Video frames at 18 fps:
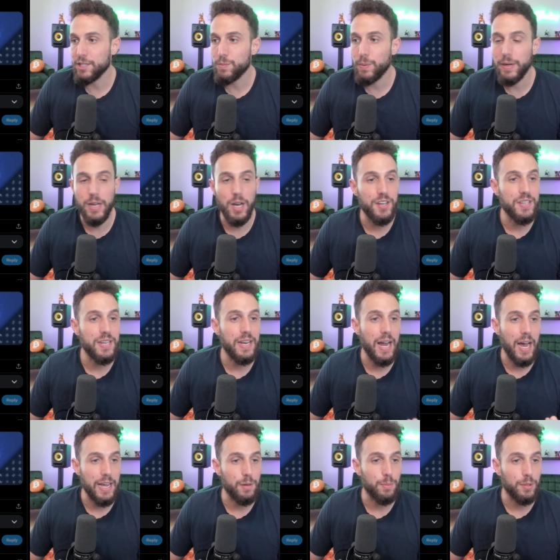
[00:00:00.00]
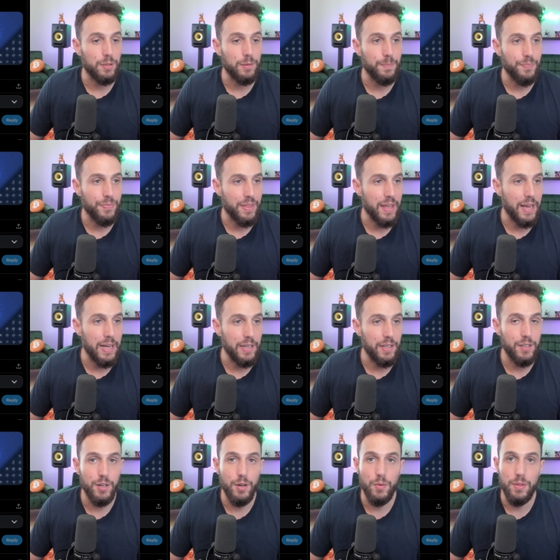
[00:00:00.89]
it's pretty undeniable that,
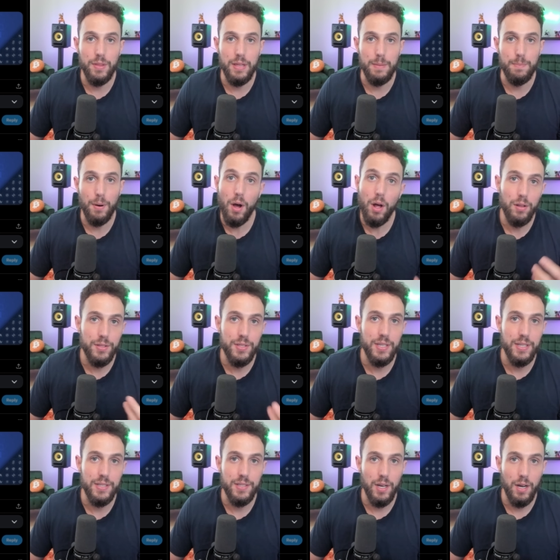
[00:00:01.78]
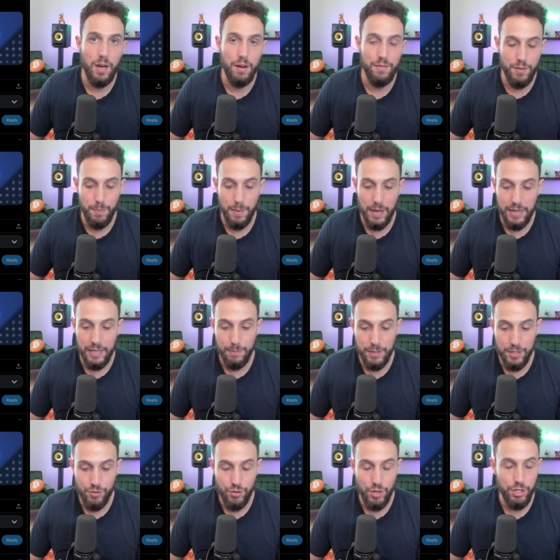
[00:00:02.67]
you know, the policies of the Biden
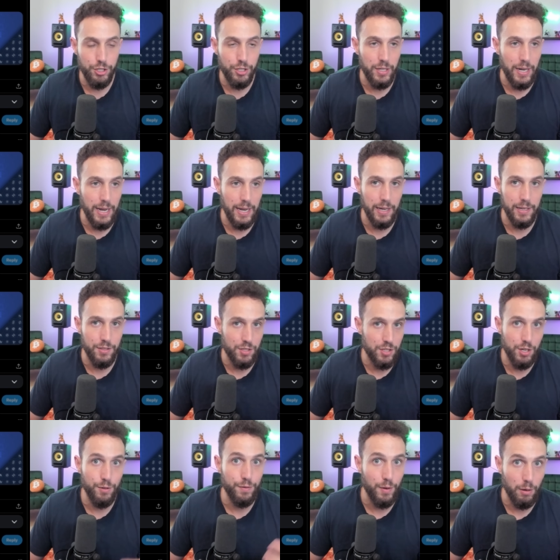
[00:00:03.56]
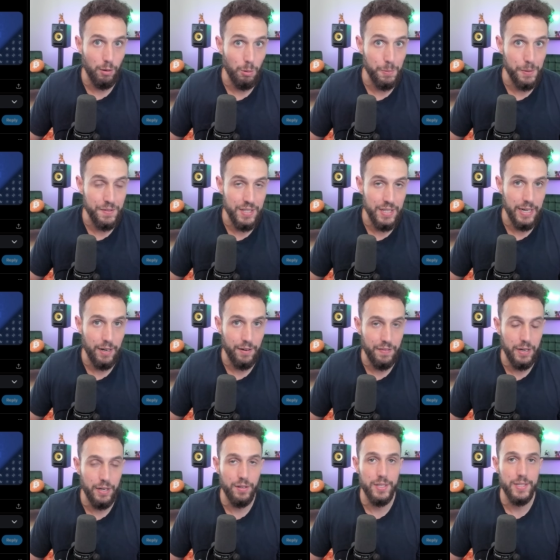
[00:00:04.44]
administration and so far what we've seen out
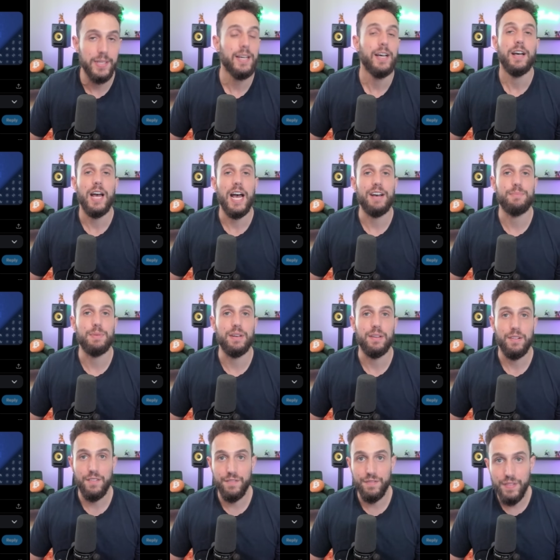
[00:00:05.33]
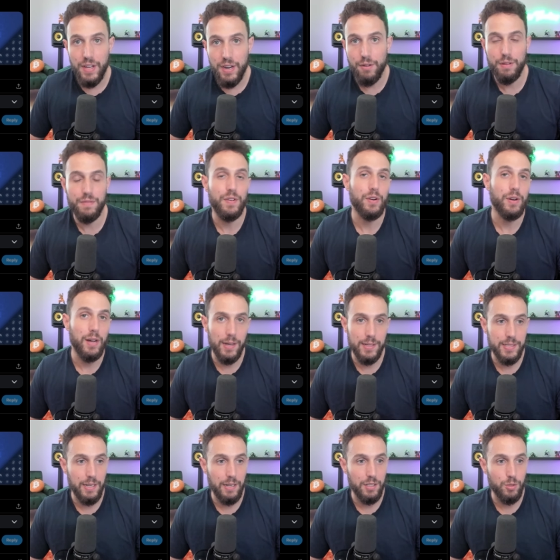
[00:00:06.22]
of Harris have been very, very
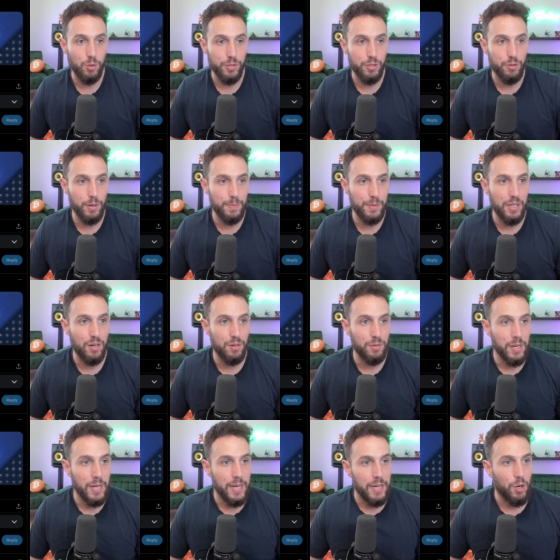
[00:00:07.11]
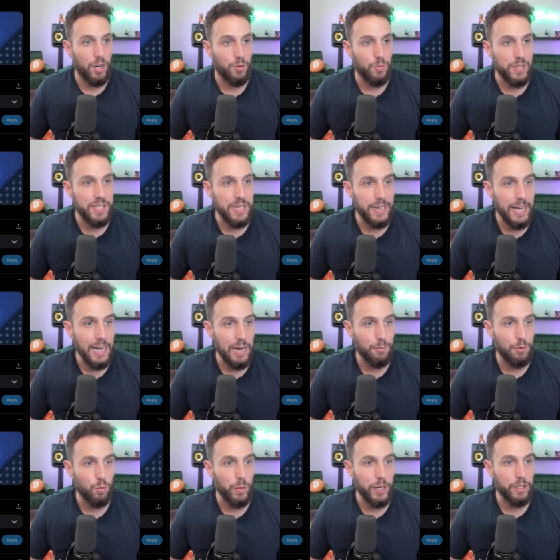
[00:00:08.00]
hostile towards crypto. We see
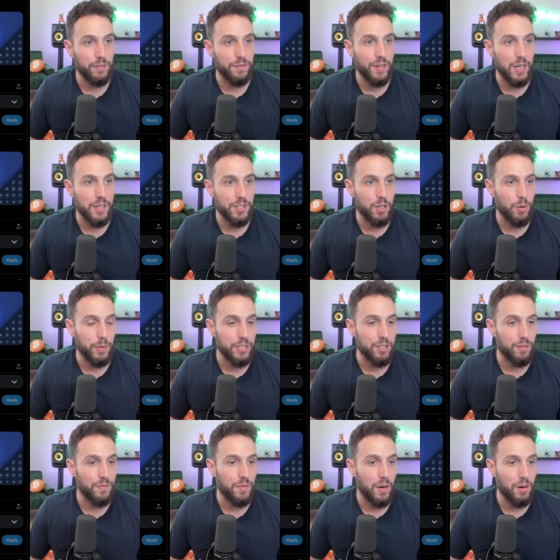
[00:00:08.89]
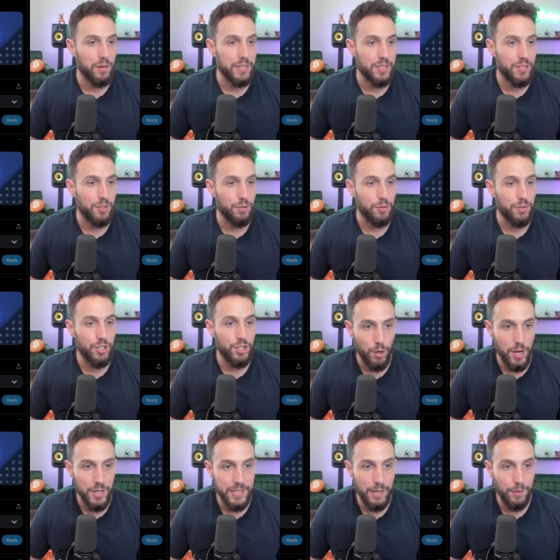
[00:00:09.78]
Cameron Winklevoss going so far as to
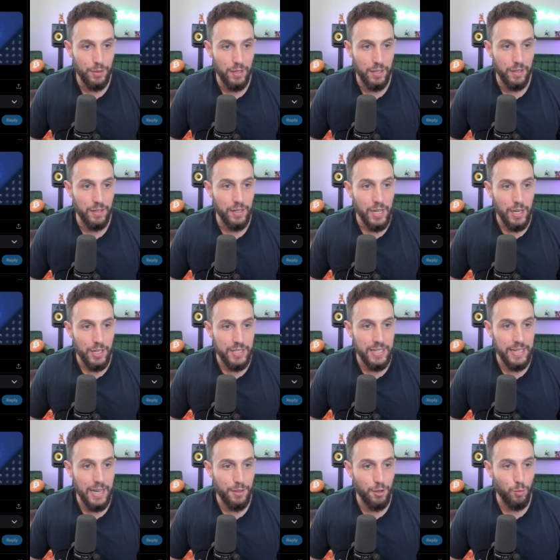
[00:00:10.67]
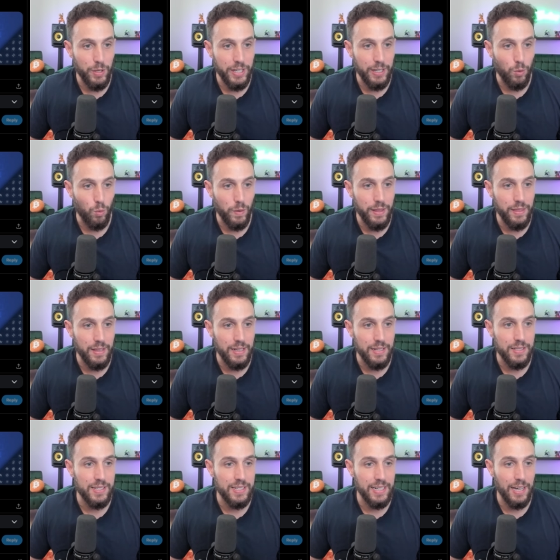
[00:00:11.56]
cross out the "Together we can win
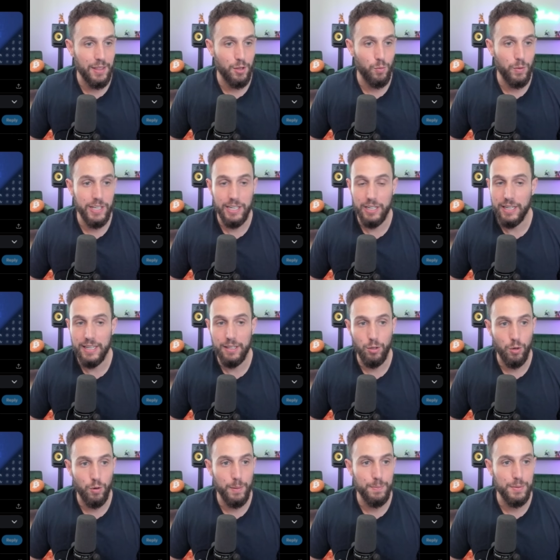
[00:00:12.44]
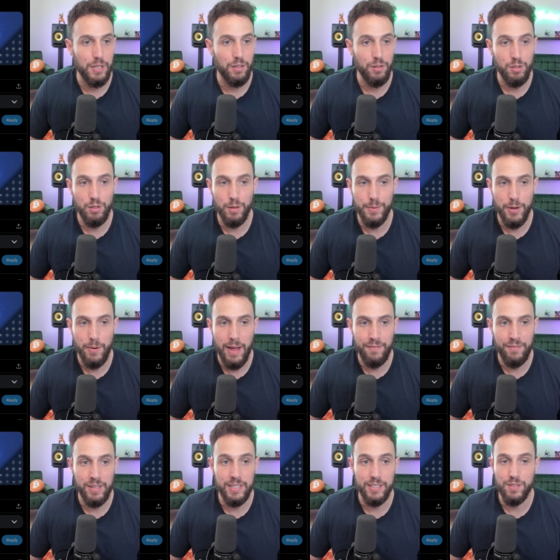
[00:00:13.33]
this, together we can kill crypto," crypto
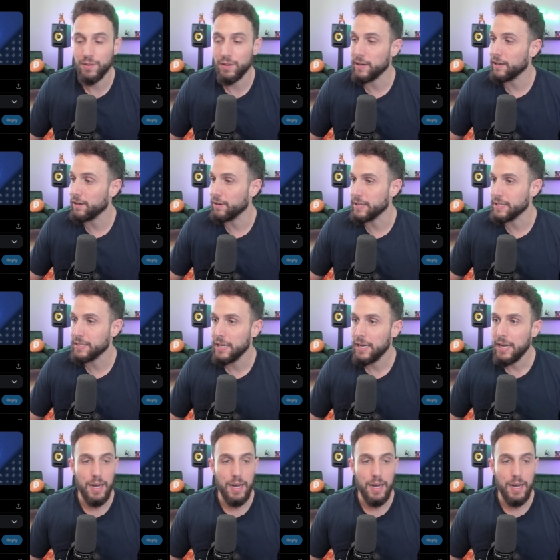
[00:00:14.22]
advocates for Harris.